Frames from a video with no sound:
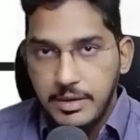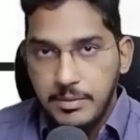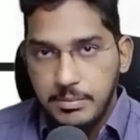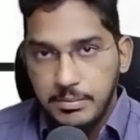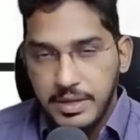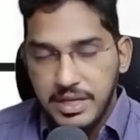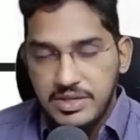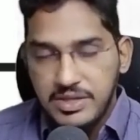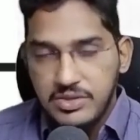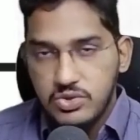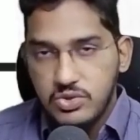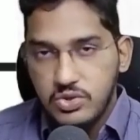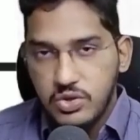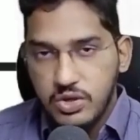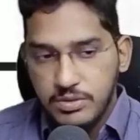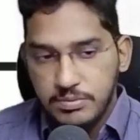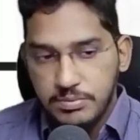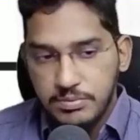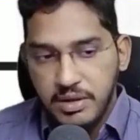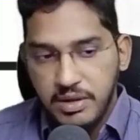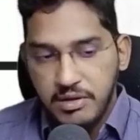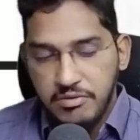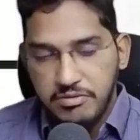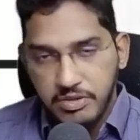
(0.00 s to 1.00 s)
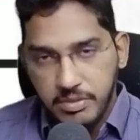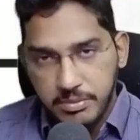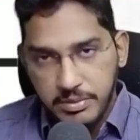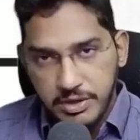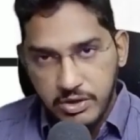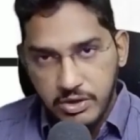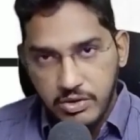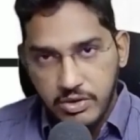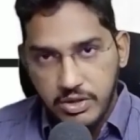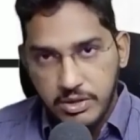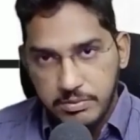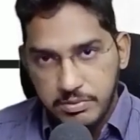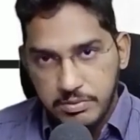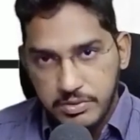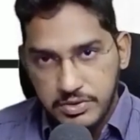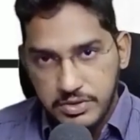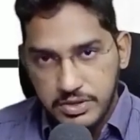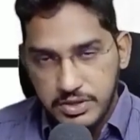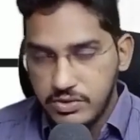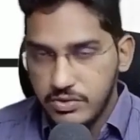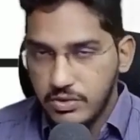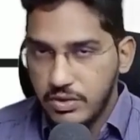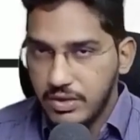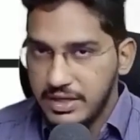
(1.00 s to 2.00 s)
based on performing audit
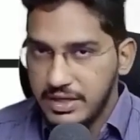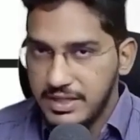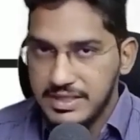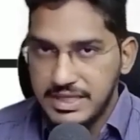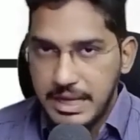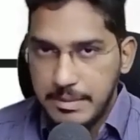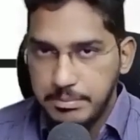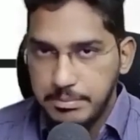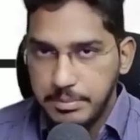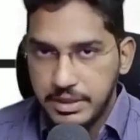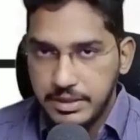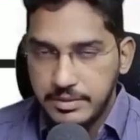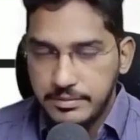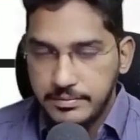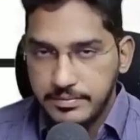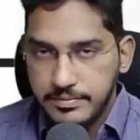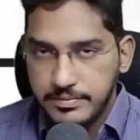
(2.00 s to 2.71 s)
procedures on a sample,